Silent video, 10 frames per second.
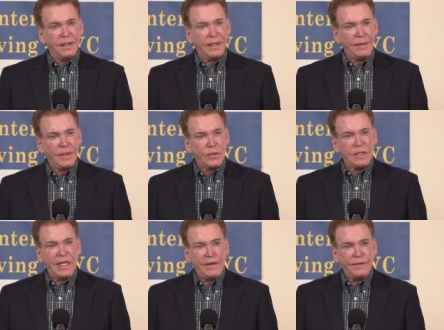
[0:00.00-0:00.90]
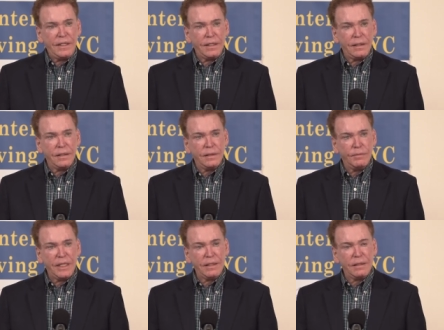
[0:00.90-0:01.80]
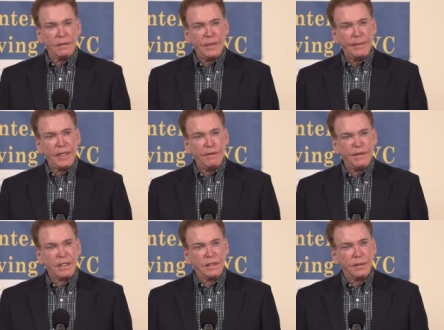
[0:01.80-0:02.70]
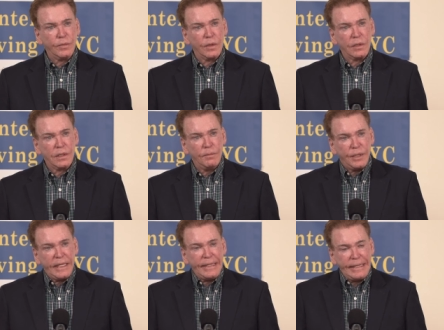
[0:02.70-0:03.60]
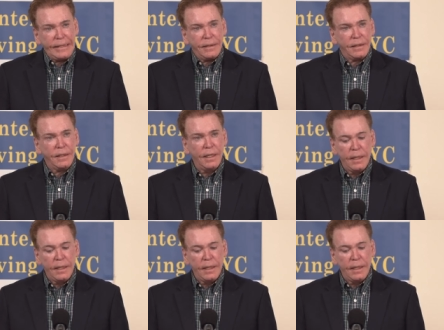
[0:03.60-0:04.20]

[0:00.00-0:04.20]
There's safety in being maybe a victim or complaining and